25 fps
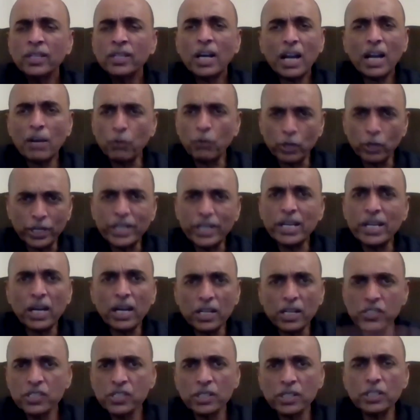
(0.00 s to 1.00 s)
I've already
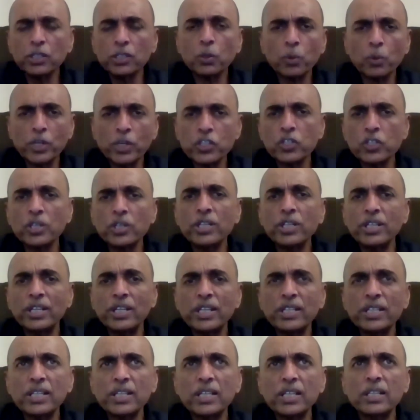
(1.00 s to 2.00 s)
answered the question in
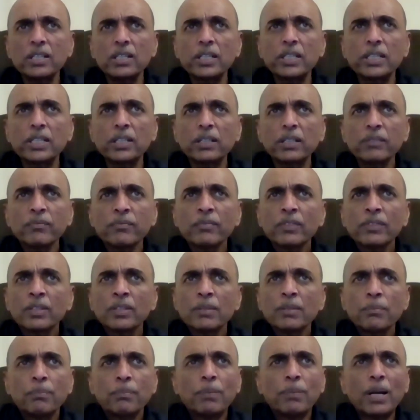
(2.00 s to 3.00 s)
detail earlier,
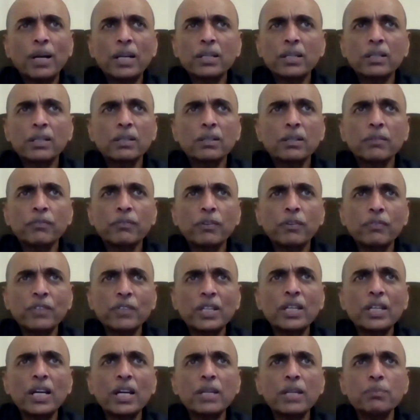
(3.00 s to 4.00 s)
but
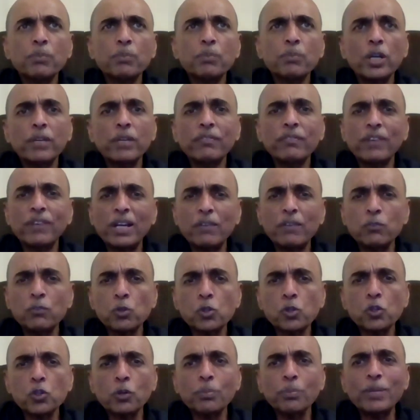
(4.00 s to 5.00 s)
59.5, you
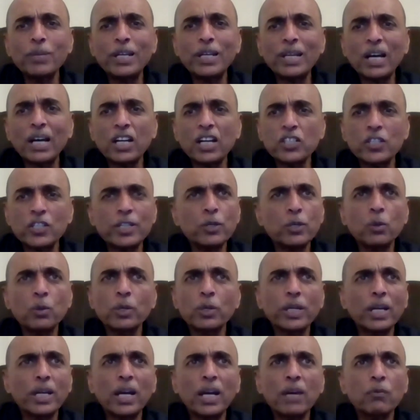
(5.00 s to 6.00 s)
should be largely
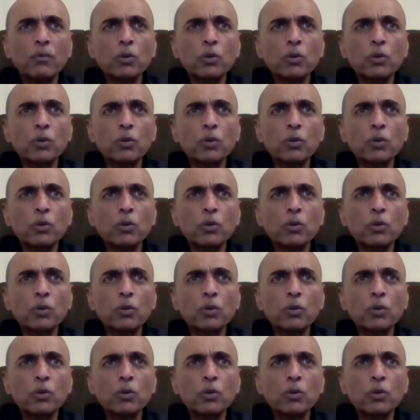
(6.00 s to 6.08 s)
okay.